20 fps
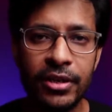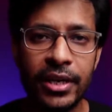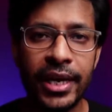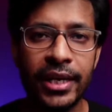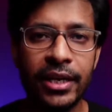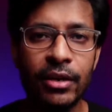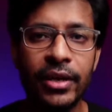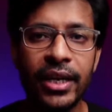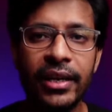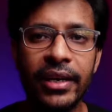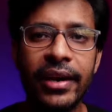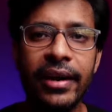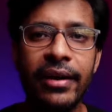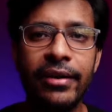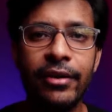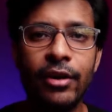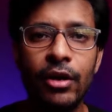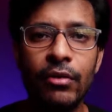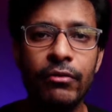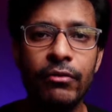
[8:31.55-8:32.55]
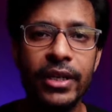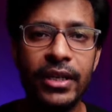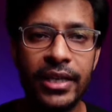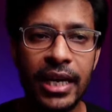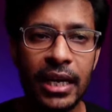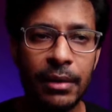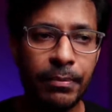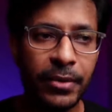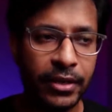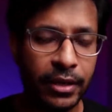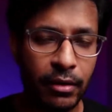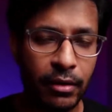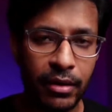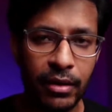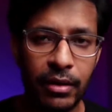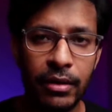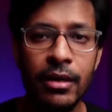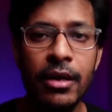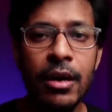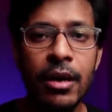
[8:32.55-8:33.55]
Like you can carry on with that
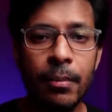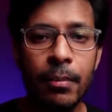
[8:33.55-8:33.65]
particular